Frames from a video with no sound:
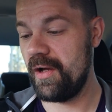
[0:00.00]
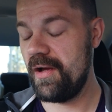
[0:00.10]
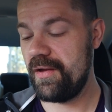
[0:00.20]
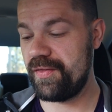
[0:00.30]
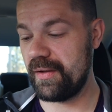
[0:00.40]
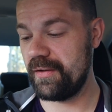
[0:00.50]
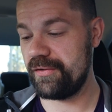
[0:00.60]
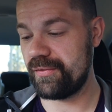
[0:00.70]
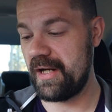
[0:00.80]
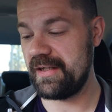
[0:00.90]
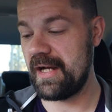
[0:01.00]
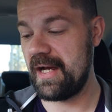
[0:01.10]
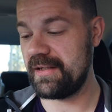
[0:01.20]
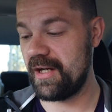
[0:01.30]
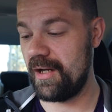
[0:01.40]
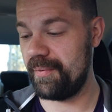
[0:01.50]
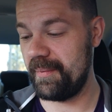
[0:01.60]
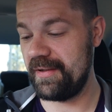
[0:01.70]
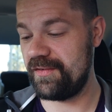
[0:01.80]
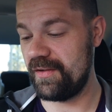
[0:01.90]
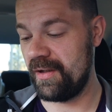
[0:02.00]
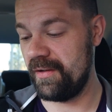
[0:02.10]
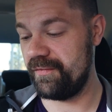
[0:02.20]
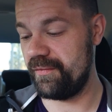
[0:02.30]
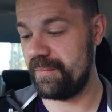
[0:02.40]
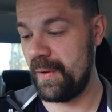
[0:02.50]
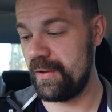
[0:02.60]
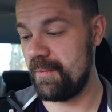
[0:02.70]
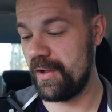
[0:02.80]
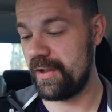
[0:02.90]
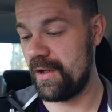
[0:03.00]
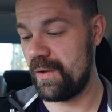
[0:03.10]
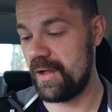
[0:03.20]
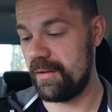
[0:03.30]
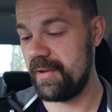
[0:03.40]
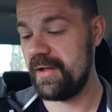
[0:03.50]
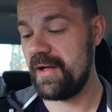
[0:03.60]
Thunderous raid guide compliments of Pokemon Go Hub.